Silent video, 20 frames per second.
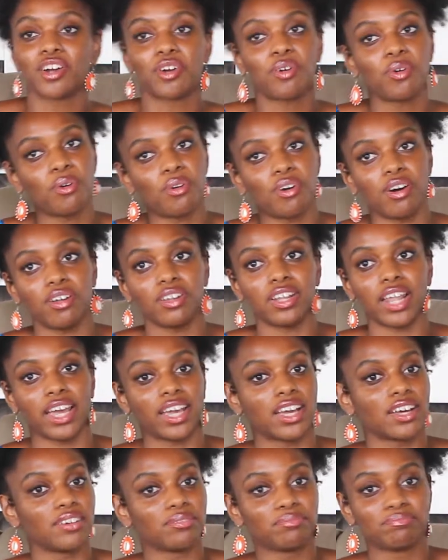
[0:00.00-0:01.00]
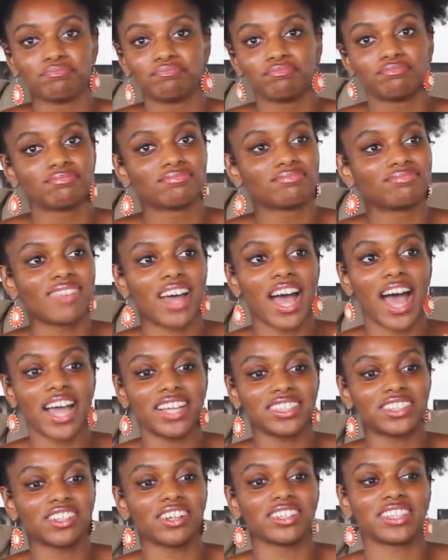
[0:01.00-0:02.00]
cool.
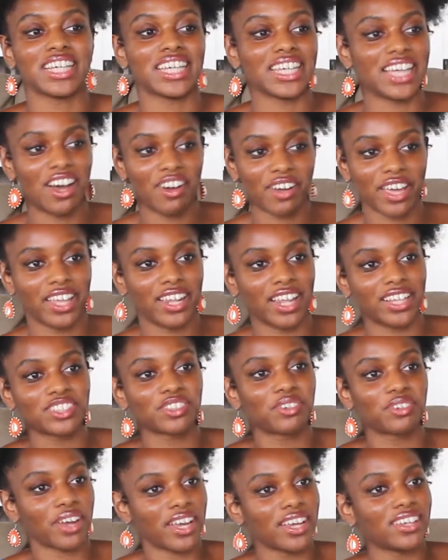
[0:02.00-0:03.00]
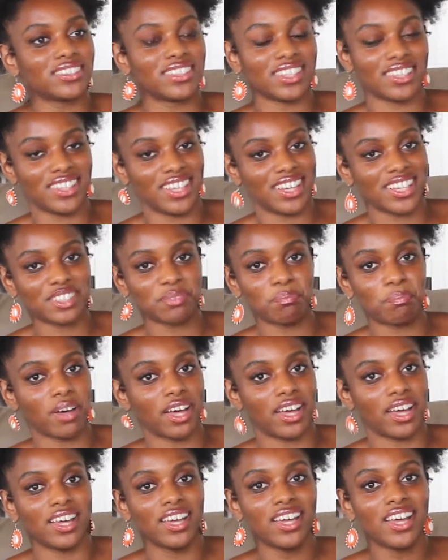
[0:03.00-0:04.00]
I start thinking, okay, that's great, you did this,
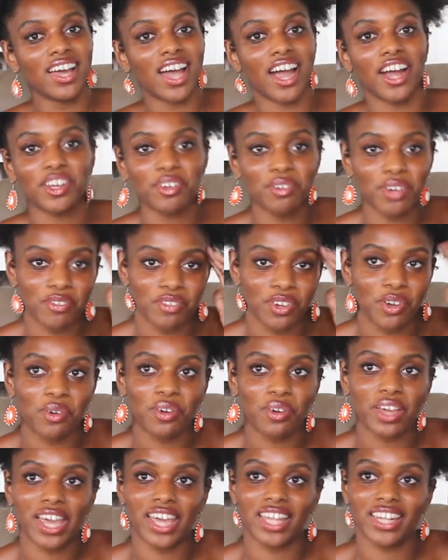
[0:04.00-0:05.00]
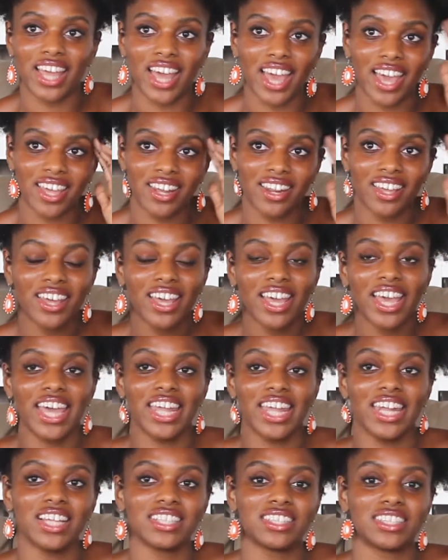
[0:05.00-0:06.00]
but are you even okay in the head?
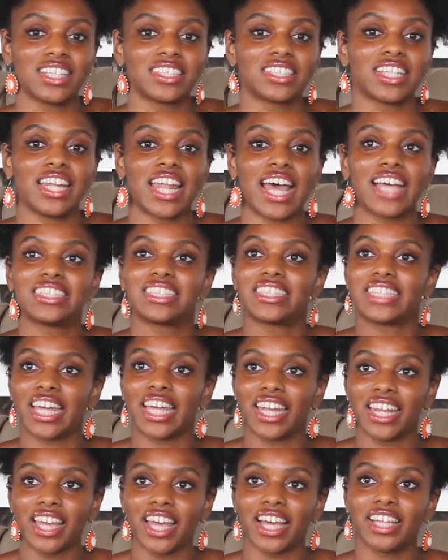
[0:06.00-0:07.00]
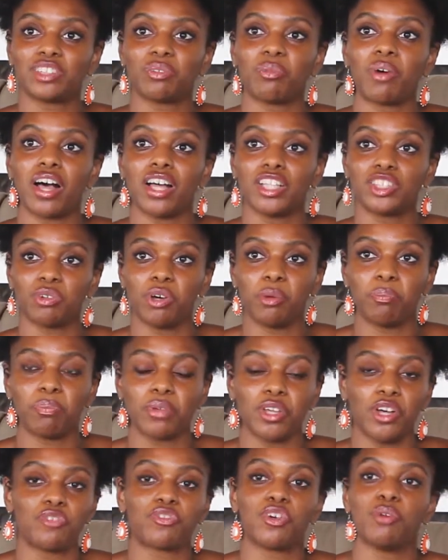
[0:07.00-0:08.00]
And is this an aesthetic as well to
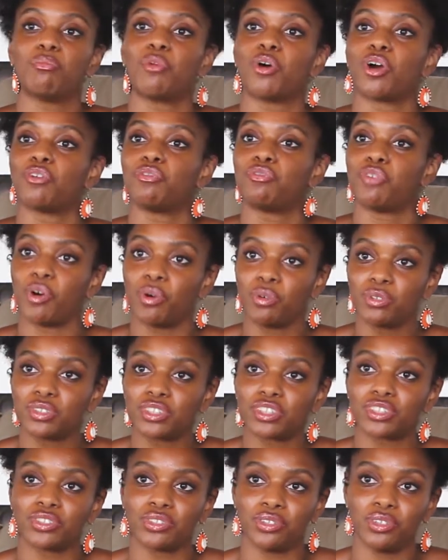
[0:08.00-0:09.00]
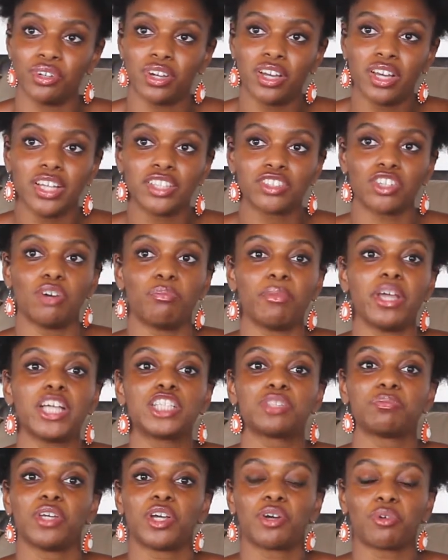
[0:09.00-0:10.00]
appeal for more votes too? So it
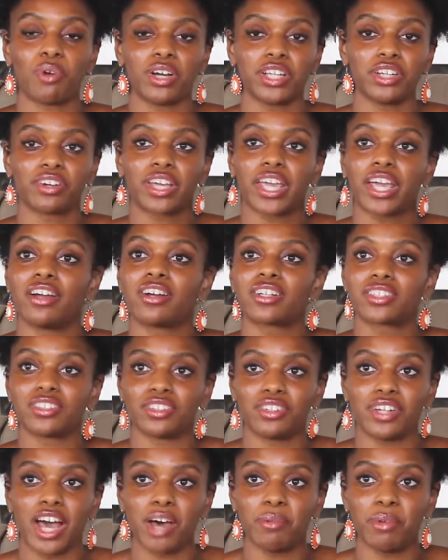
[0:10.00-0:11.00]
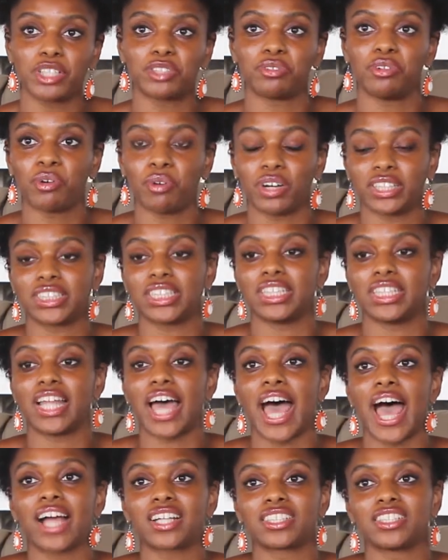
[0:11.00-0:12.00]
makes me, your character now makes you question
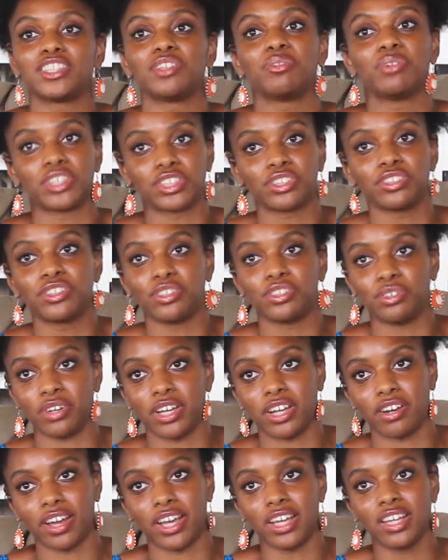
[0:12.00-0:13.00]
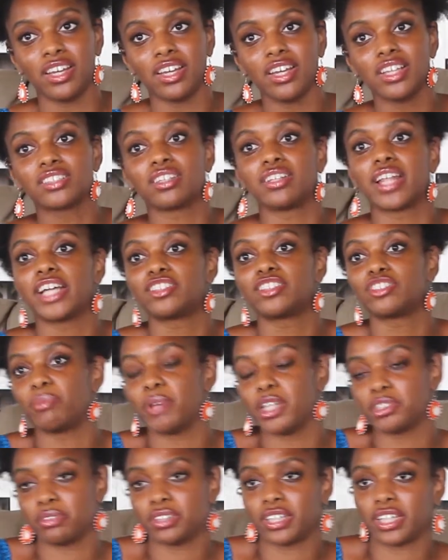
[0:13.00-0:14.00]
the actions of what you're doing, right? So that's what
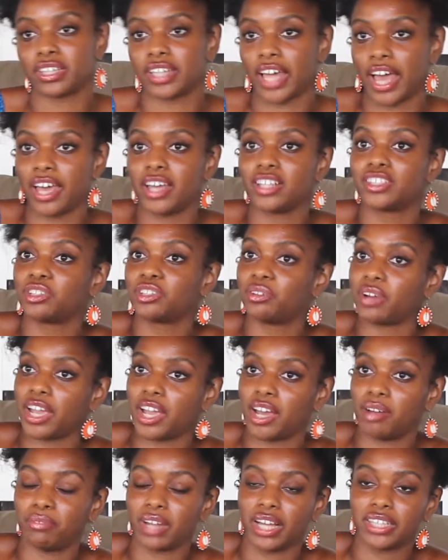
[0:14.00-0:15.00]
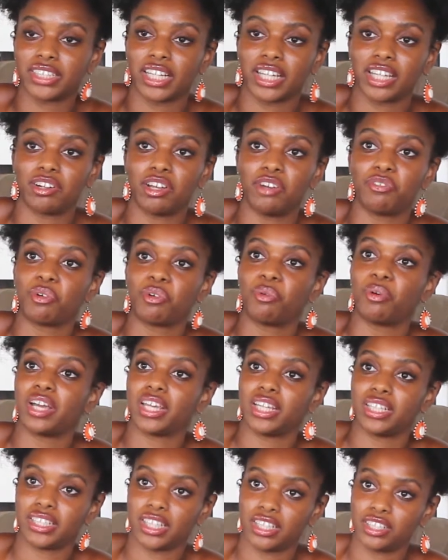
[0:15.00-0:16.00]
makes me think that. It's great, I'm not taking away for what
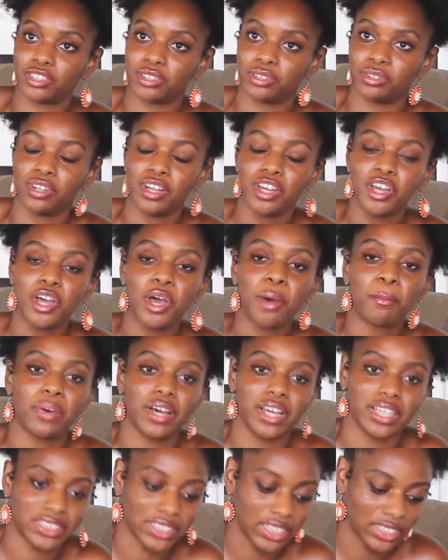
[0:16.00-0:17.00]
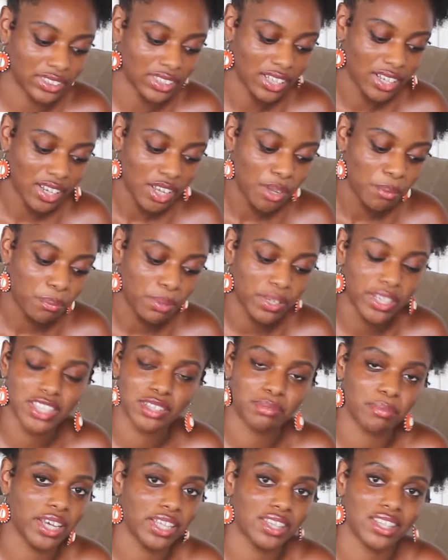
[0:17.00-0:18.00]
he did do, but it's just,
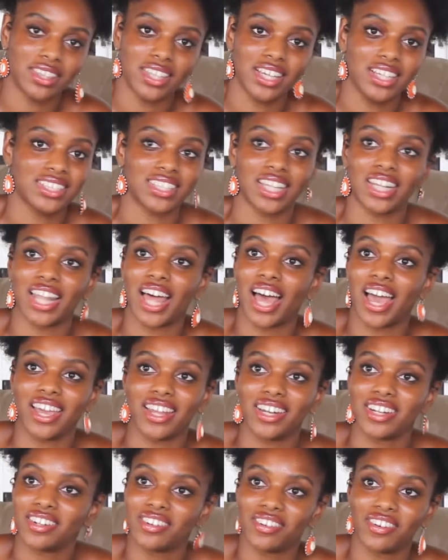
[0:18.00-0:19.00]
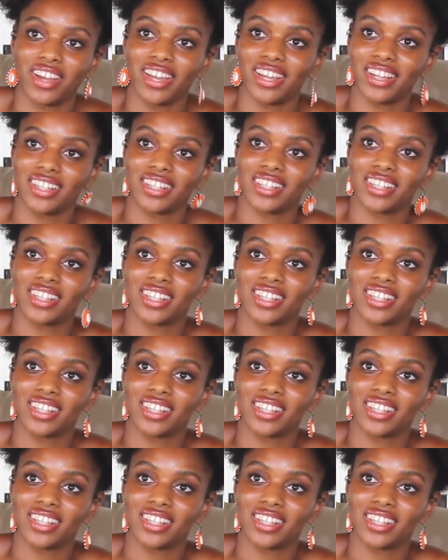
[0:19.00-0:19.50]
please make the things align, right?